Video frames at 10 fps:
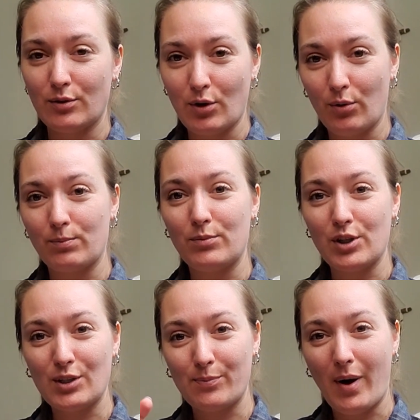So
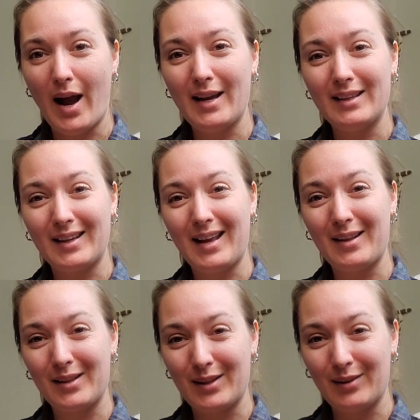just buy
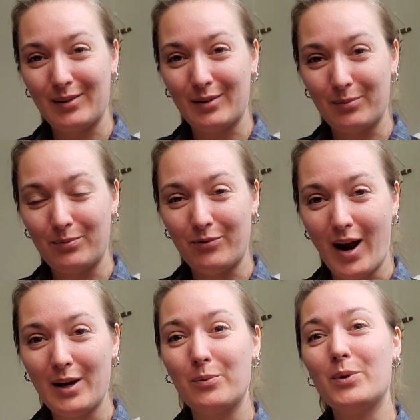the
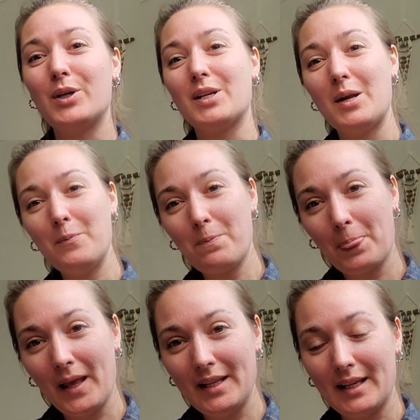firewood
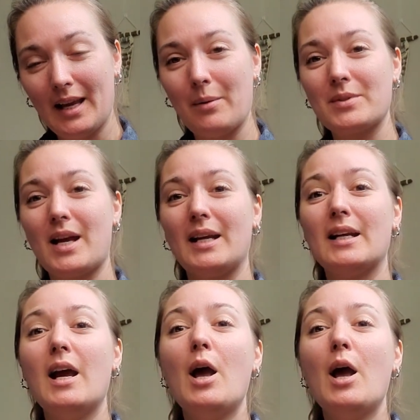in the campsite.